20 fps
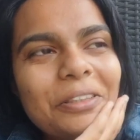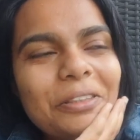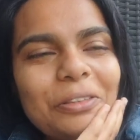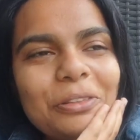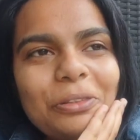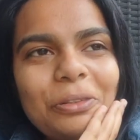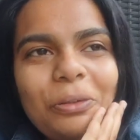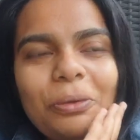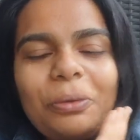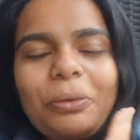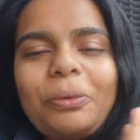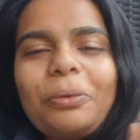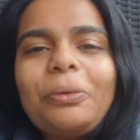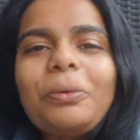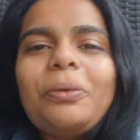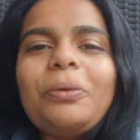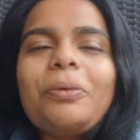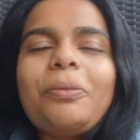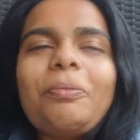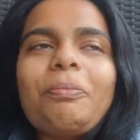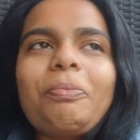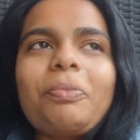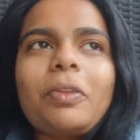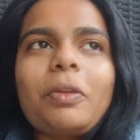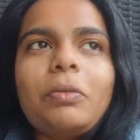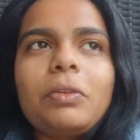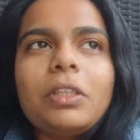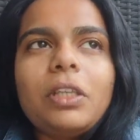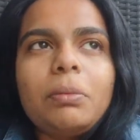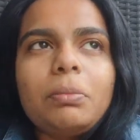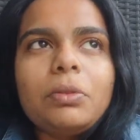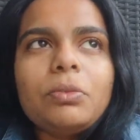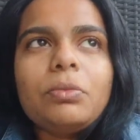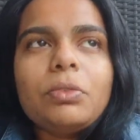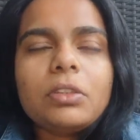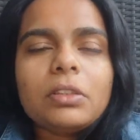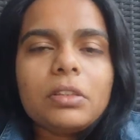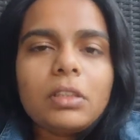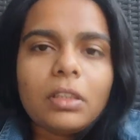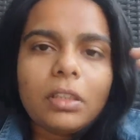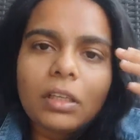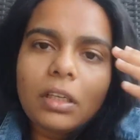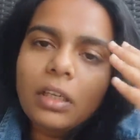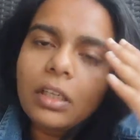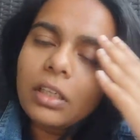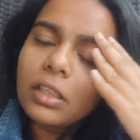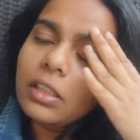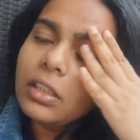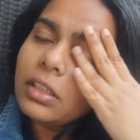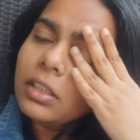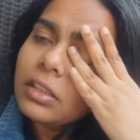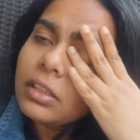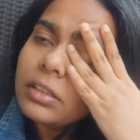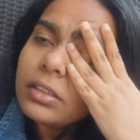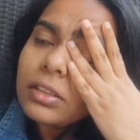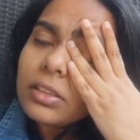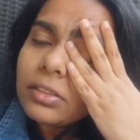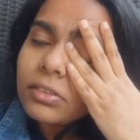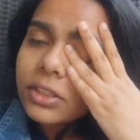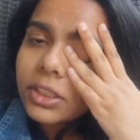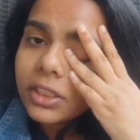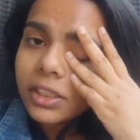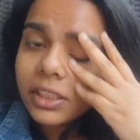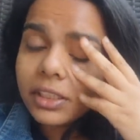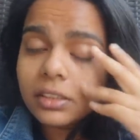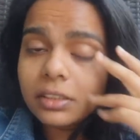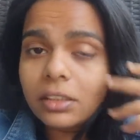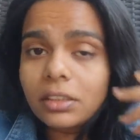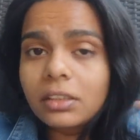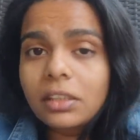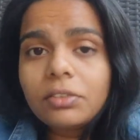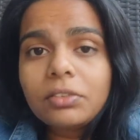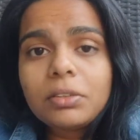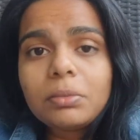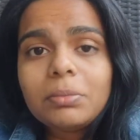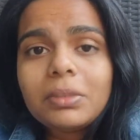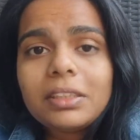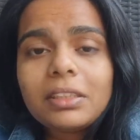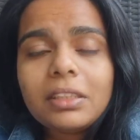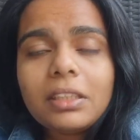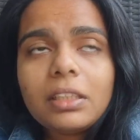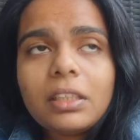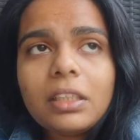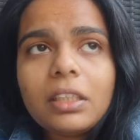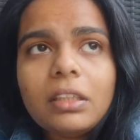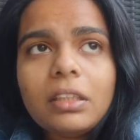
So what happened was that I didn't realize that there was a mistake